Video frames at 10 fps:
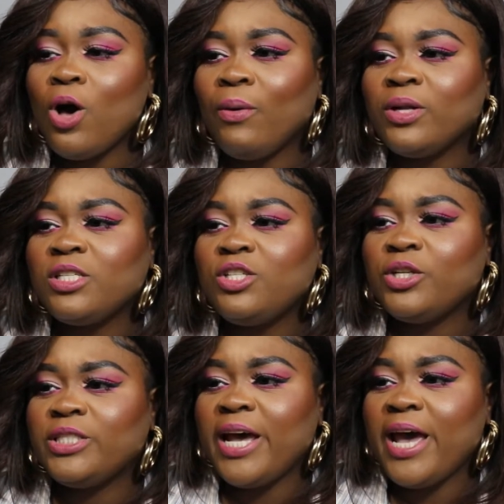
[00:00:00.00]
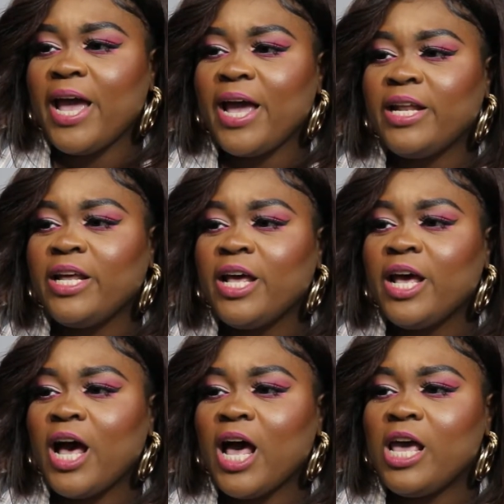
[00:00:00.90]
want to see your dad.
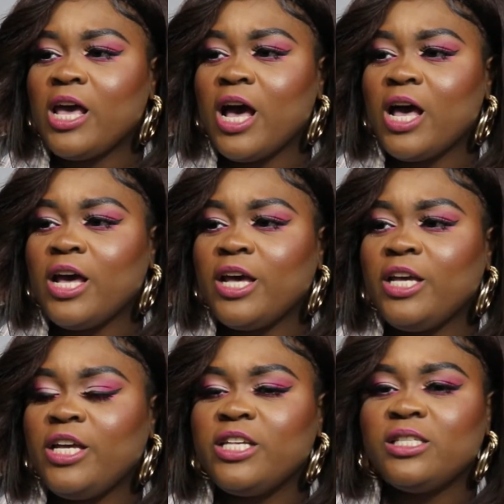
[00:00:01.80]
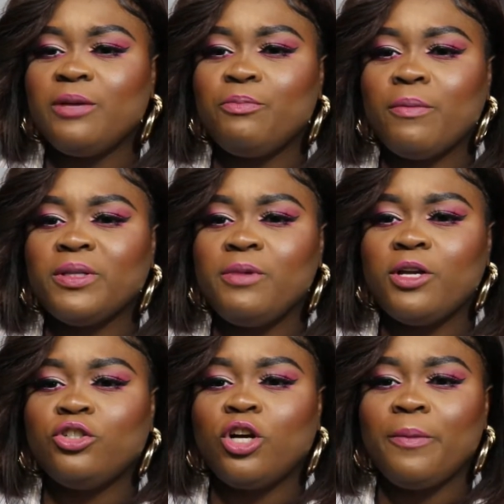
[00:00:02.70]
He said, he promised me a
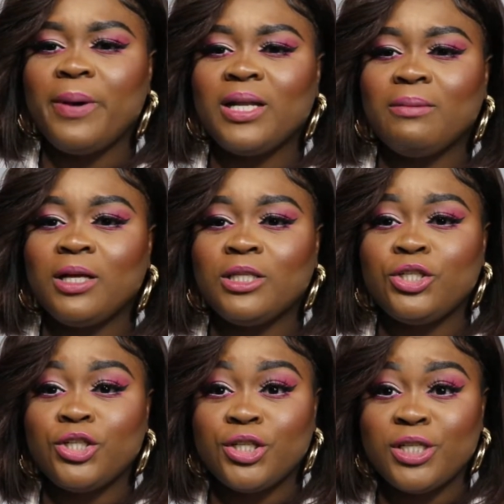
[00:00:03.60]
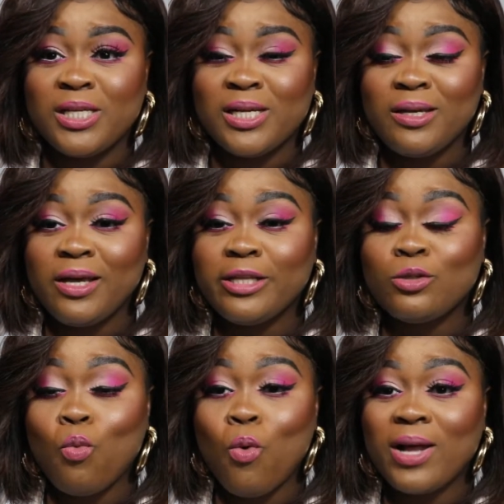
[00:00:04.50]
job. And I'm like, dude, it's
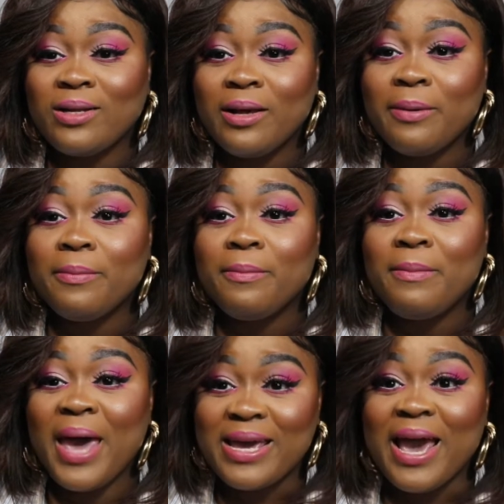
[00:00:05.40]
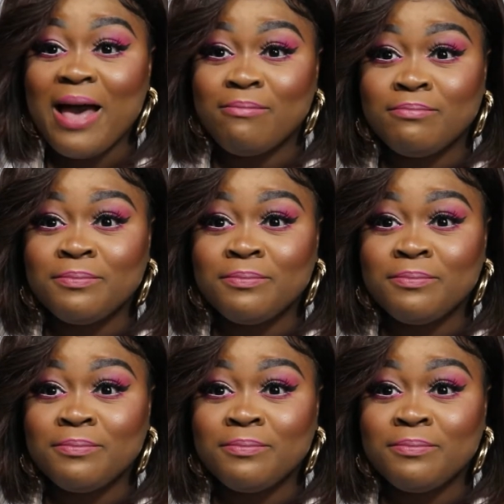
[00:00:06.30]
1 a.m.